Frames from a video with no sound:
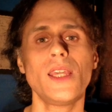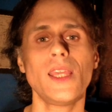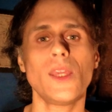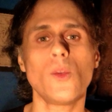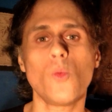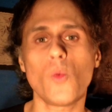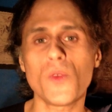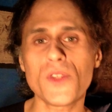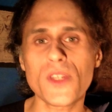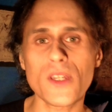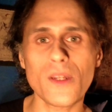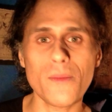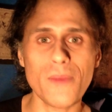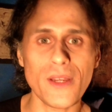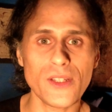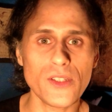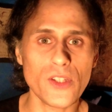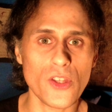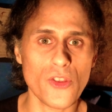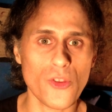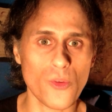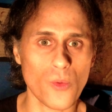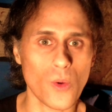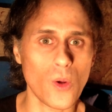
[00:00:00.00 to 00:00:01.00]
wasn't about to
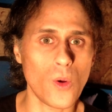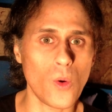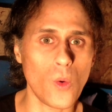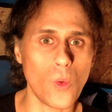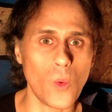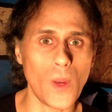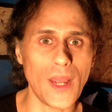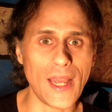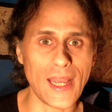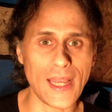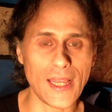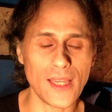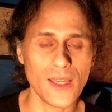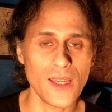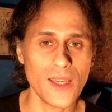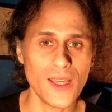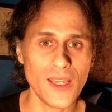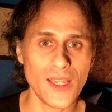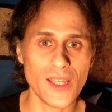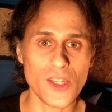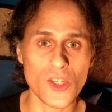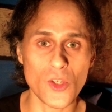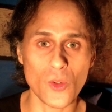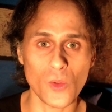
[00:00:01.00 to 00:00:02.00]
throw away
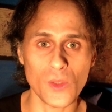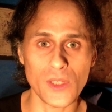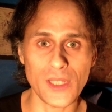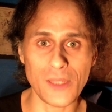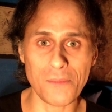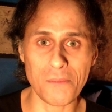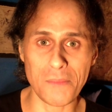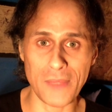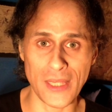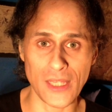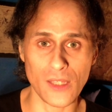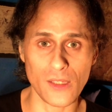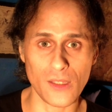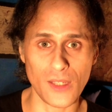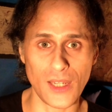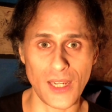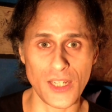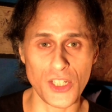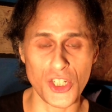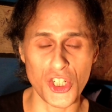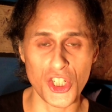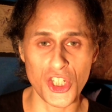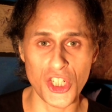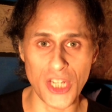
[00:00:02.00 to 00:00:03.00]
his only meal
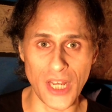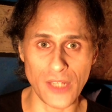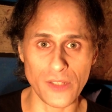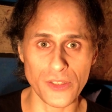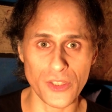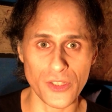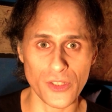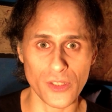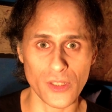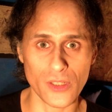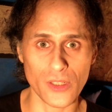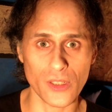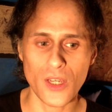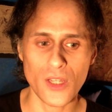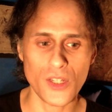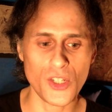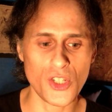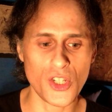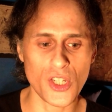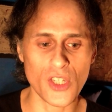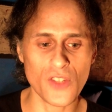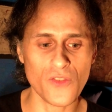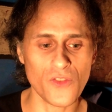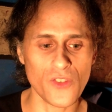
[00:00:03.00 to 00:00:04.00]
and shelter
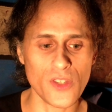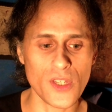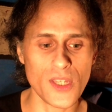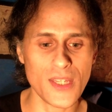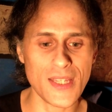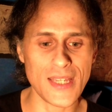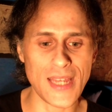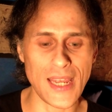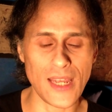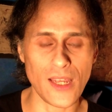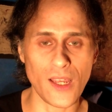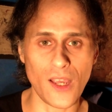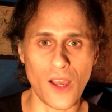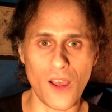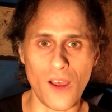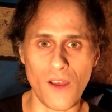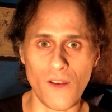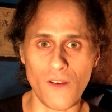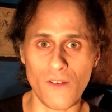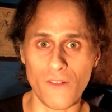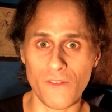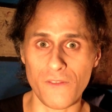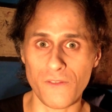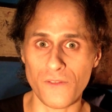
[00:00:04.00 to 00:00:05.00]
just for the sake
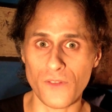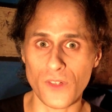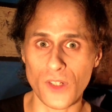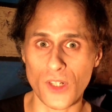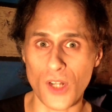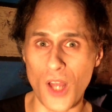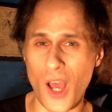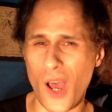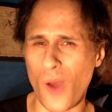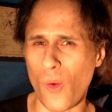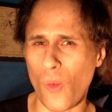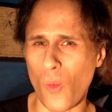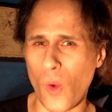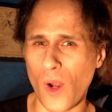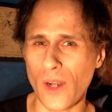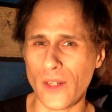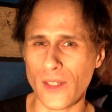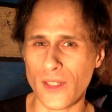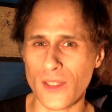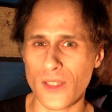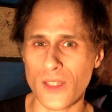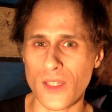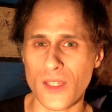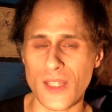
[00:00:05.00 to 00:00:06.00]
of not
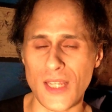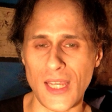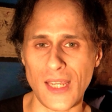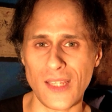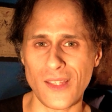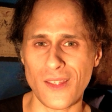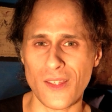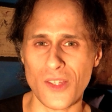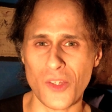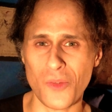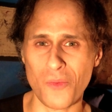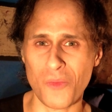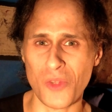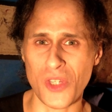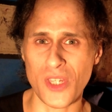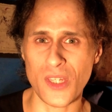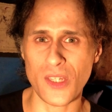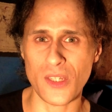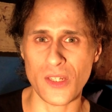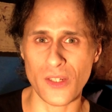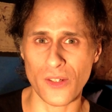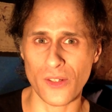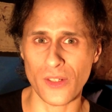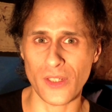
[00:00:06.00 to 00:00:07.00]
wanting to take this
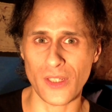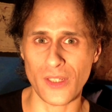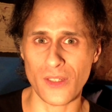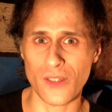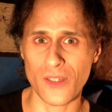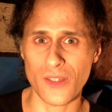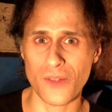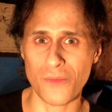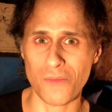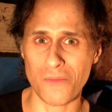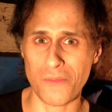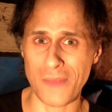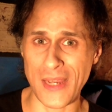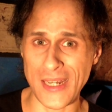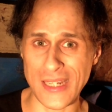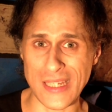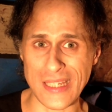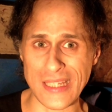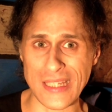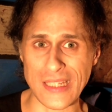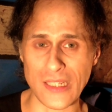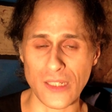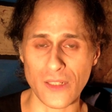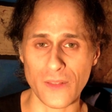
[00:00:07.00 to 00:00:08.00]
mysterious medicine.